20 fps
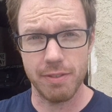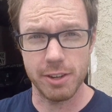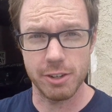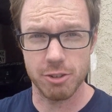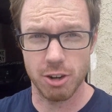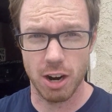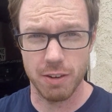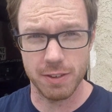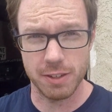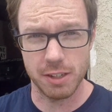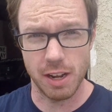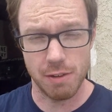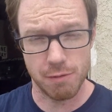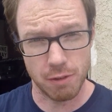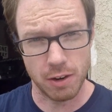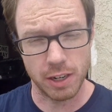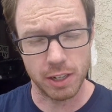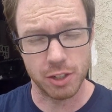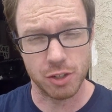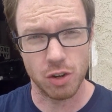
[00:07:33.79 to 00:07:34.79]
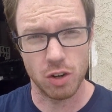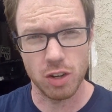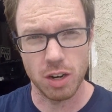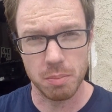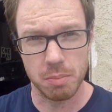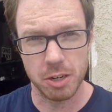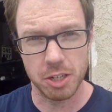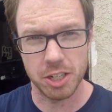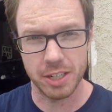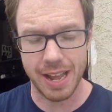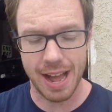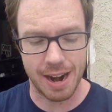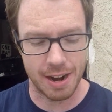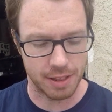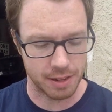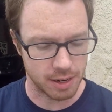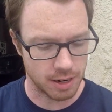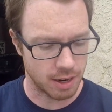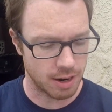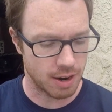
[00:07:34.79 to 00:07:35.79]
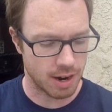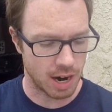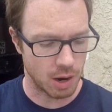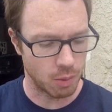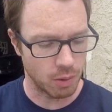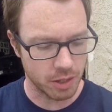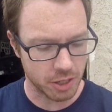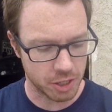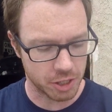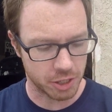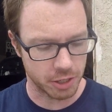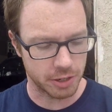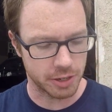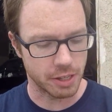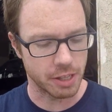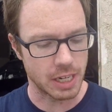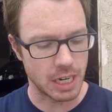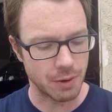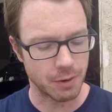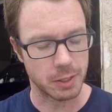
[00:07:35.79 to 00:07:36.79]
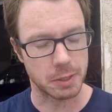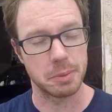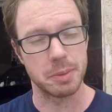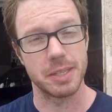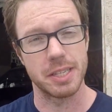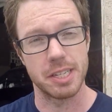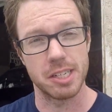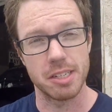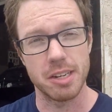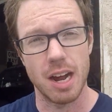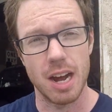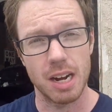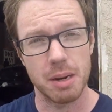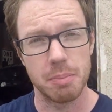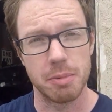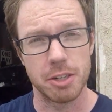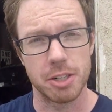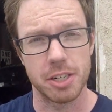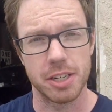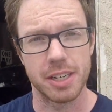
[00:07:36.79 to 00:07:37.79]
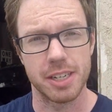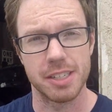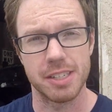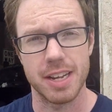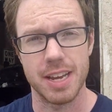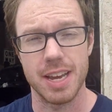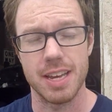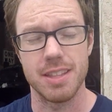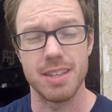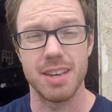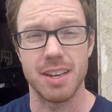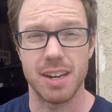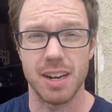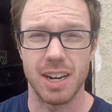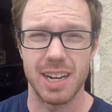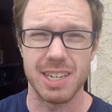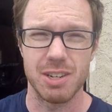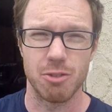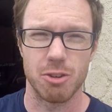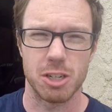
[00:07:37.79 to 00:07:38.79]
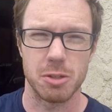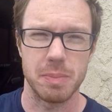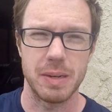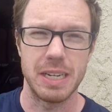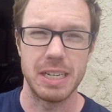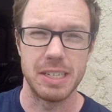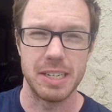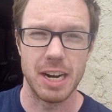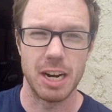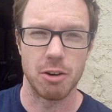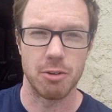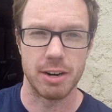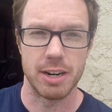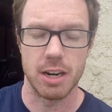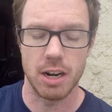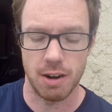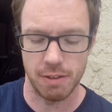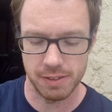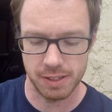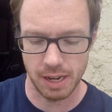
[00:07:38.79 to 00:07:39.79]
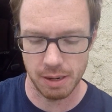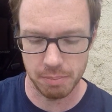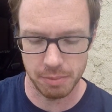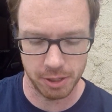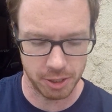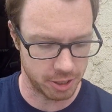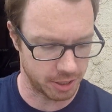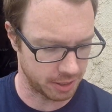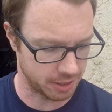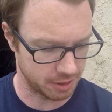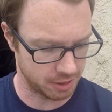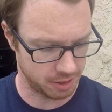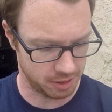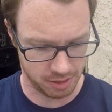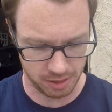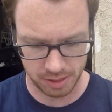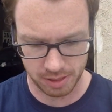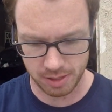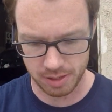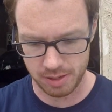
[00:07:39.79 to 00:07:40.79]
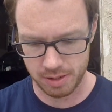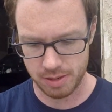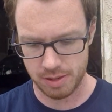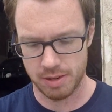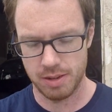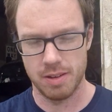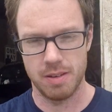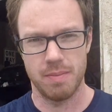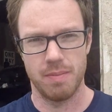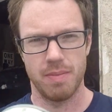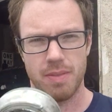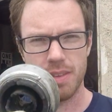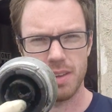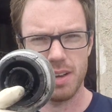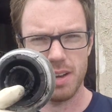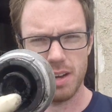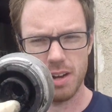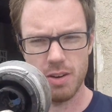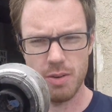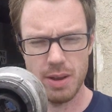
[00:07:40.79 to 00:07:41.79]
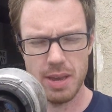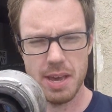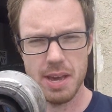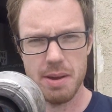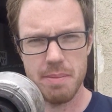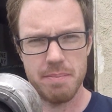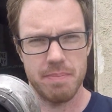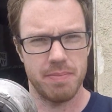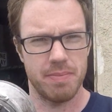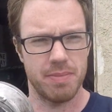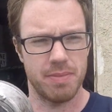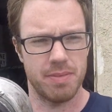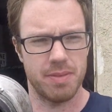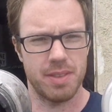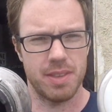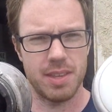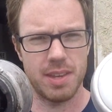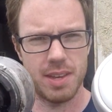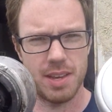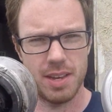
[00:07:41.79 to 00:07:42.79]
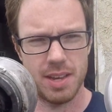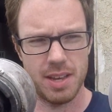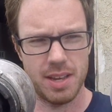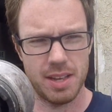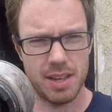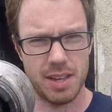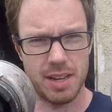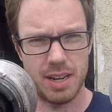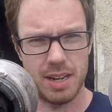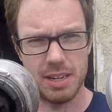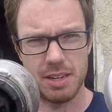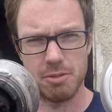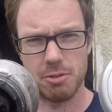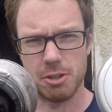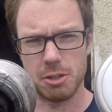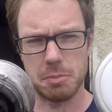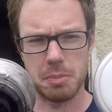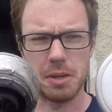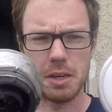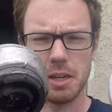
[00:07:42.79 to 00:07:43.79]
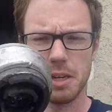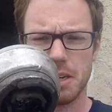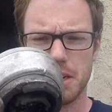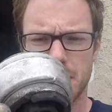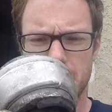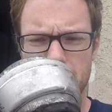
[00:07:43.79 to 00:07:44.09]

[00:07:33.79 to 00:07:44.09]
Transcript: the driver's side front control arm bushing out of the car. I wanted to show you the difference between the stock bushings and the Condor Speed Delrin offset bushings. OEM, Condor Speed.